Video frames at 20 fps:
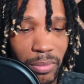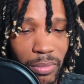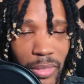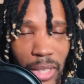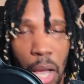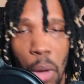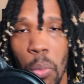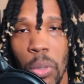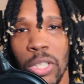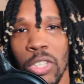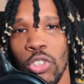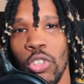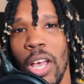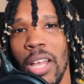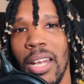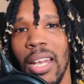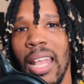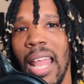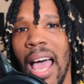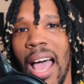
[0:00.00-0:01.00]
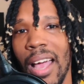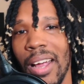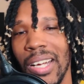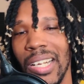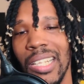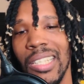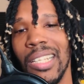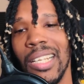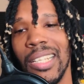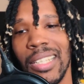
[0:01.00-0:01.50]
trying to lie or
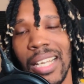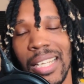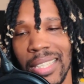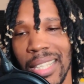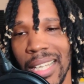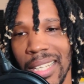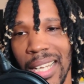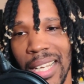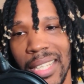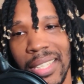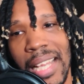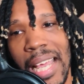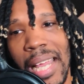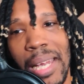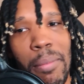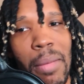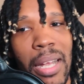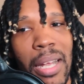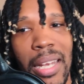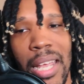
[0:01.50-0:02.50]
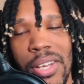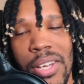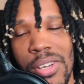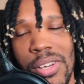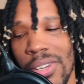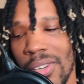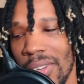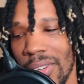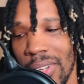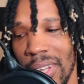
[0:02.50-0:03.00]
anything like that. That's not in my
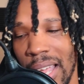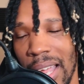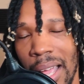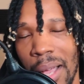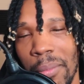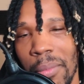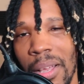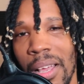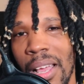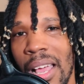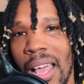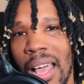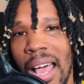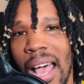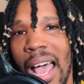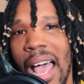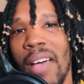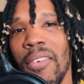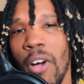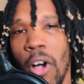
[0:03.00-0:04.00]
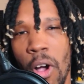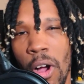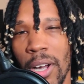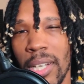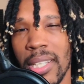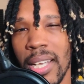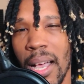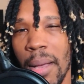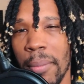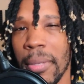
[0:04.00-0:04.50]
nature. Like, I have a hard
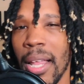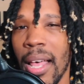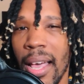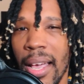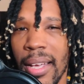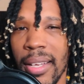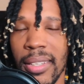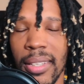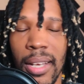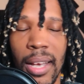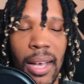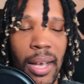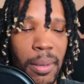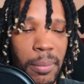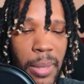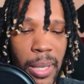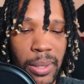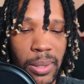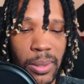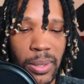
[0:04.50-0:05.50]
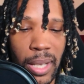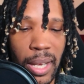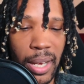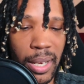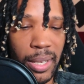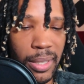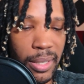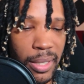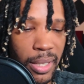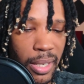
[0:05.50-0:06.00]
time lying. I'm not gonna
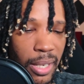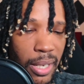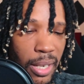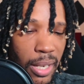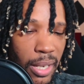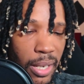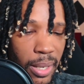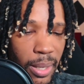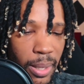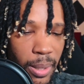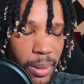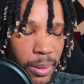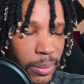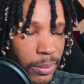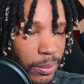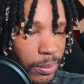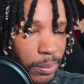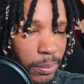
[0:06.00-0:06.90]
lie.